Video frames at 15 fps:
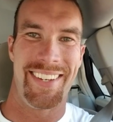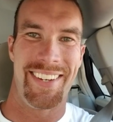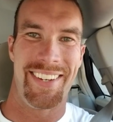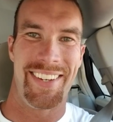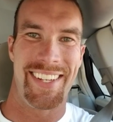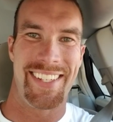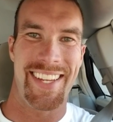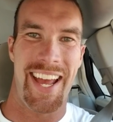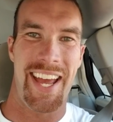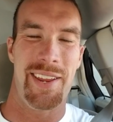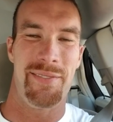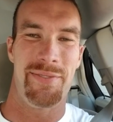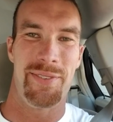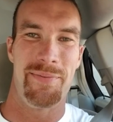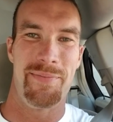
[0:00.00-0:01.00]
you know,
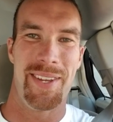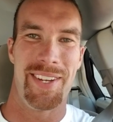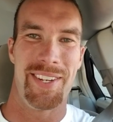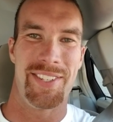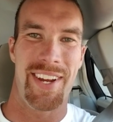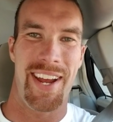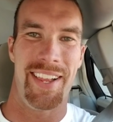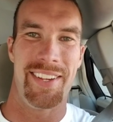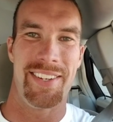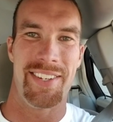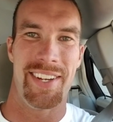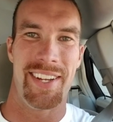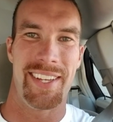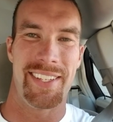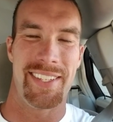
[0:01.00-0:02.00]
exciting for me and
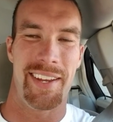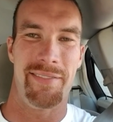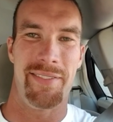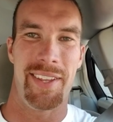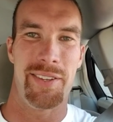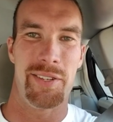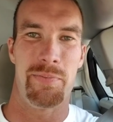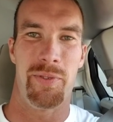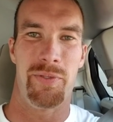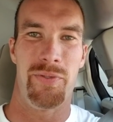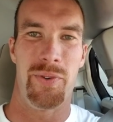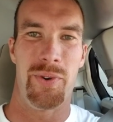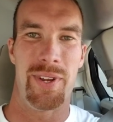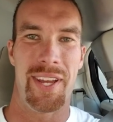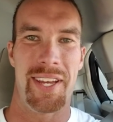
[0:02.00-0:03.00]
challenging, because I've done this before.